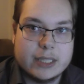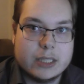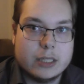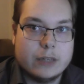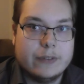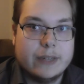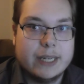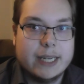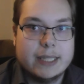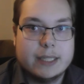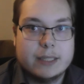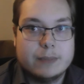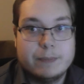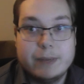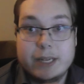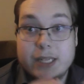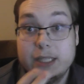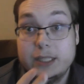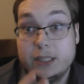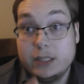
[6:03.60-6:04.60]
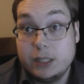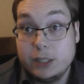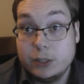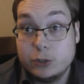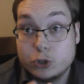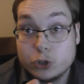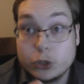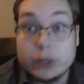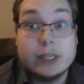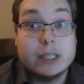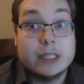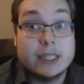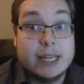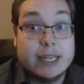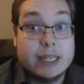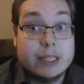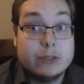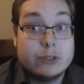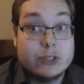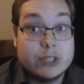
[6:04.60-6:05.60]
something that made you triggered
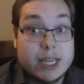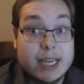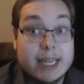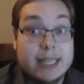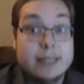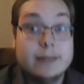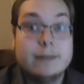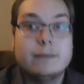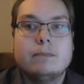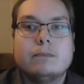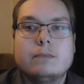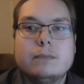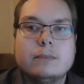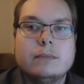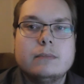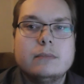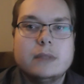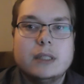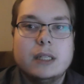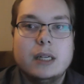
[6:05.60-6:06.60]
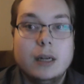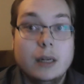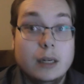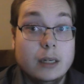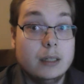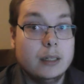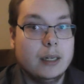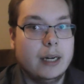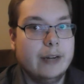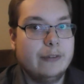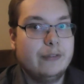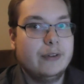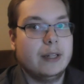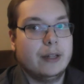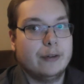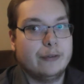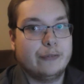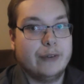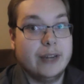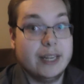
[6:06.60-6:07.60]
and you said, I feel
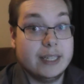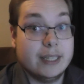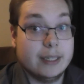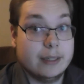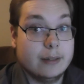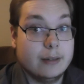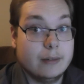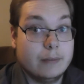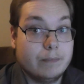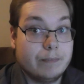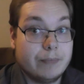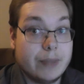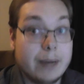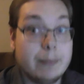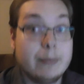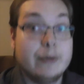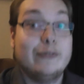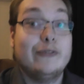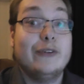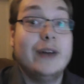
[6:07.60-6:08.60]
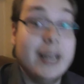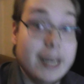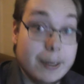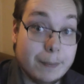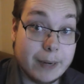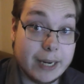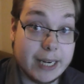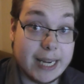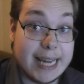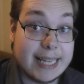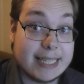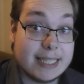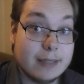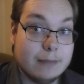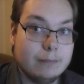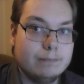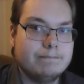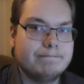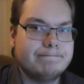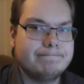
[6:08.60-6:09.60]
offended, I'm offended by that,
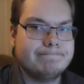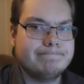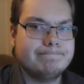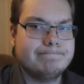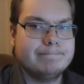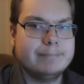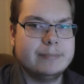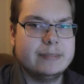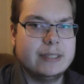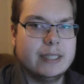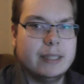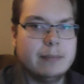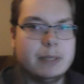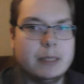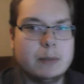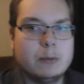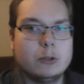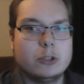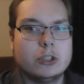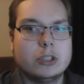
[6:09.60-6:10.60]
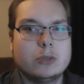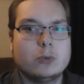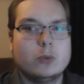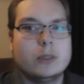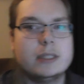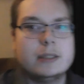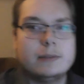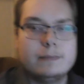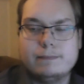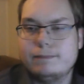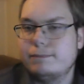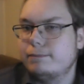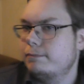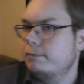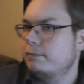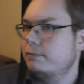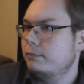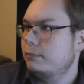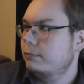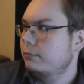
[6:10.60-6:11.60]
people just went,
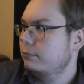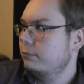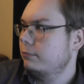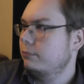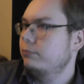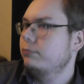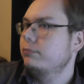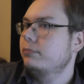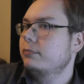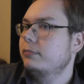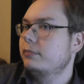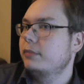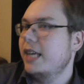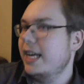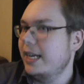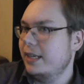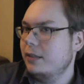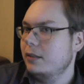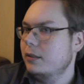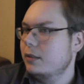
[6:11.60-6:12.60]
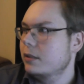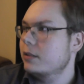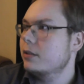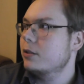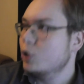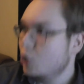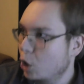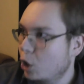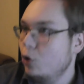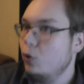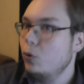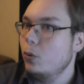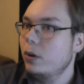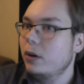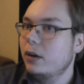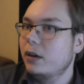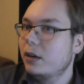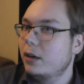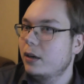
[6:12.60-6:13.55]
yeah, so?